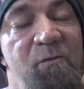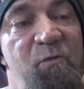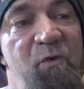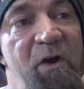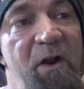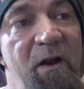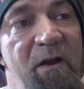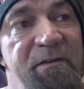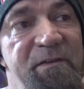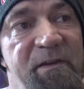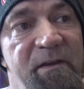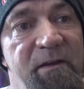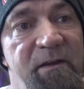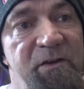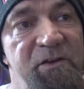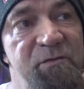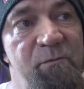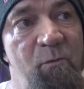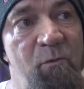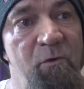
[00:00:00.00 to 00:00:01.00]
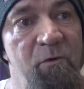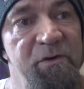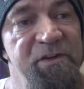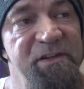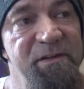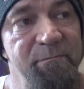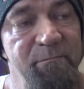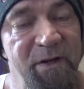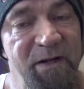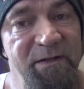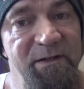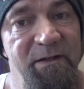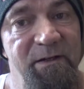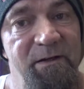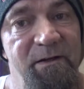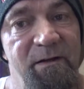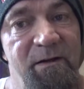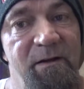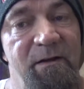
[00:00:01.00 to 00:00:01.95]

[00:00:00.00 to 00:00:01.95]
but I think it's more cemented.